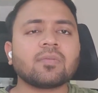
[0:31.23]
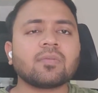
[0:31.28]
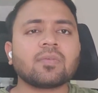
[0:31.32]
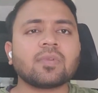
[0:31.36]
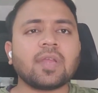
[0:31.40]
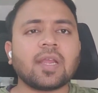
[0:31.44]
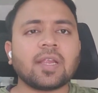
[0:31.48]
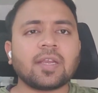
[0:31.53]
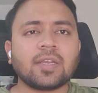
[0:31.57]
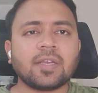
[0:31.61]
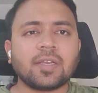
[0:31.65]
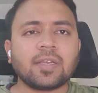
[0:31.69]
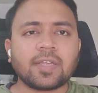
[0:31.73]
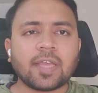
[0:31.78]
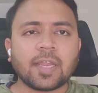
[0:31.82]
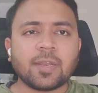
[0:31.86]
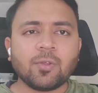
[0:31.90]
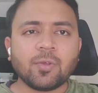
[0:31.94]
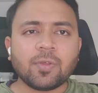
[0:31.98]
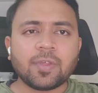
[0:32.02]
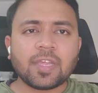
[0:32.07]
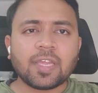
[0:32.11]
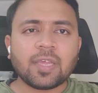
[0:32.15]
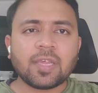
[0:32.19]
that can
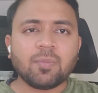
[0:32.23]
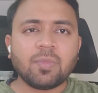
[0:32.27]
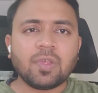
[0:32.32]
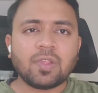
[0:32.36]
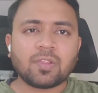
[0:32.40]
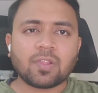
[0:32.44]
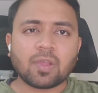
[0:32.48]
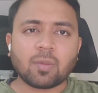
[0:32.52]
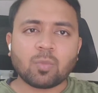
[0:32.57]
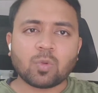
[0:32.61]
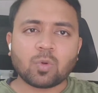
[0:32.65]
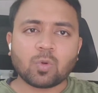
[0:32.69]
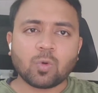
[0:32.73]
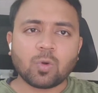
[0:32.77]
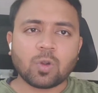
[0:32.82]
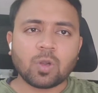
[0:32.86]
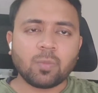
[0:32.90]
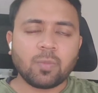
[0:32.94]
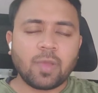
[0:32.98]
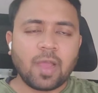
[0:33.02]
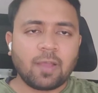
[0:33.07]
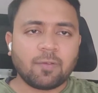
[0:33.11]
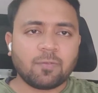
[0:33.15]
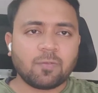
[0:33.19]
you give me some
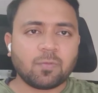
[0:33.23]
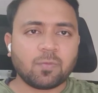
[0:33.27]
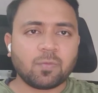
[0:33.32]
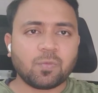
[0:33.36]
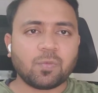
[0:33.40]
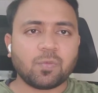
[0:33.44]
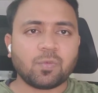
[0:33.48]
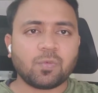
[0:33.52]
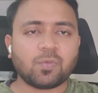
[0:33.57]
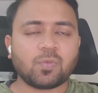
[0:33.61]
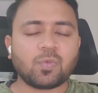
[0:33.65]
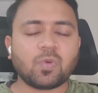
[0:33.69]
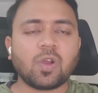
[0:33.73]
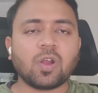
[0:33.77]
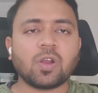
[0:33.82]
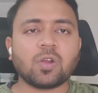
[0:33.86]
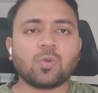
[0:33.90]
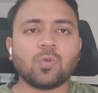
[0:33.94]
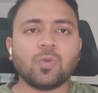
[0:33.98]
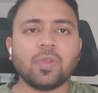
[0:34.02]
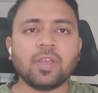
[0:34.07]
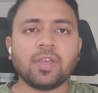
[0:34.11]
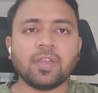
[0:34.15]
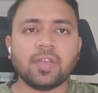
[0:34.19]
roadmap for
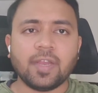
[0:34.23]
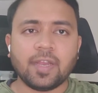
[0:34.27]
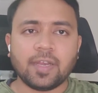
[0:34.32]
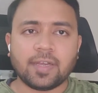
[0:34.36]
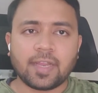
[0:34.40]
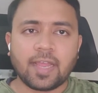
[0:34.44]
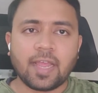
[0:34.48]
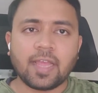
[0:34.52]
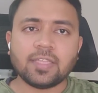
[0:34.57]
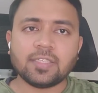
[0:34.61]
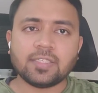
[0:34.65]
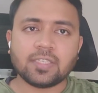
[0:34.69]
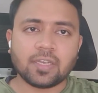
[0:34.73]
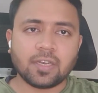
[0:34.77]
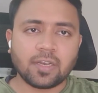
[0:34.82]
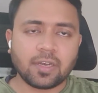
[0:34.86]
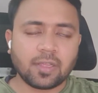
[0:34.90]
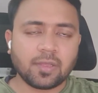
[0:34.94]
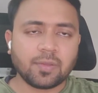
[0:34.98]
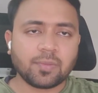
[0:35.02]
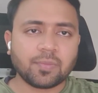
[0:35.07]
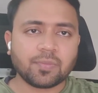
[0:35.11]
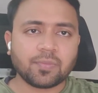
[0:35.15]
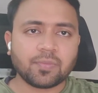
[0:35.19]
doing data
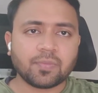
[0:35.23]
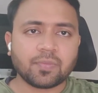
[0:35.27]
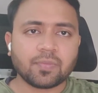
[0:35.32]
engineering,